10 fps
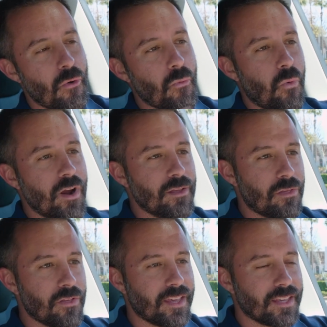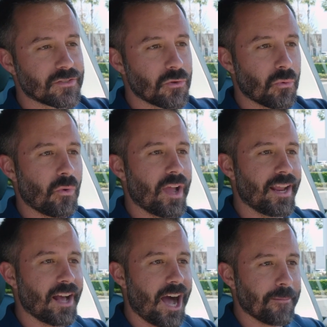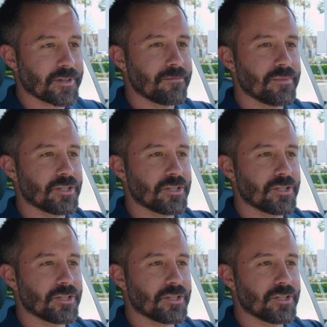What do you think is the right option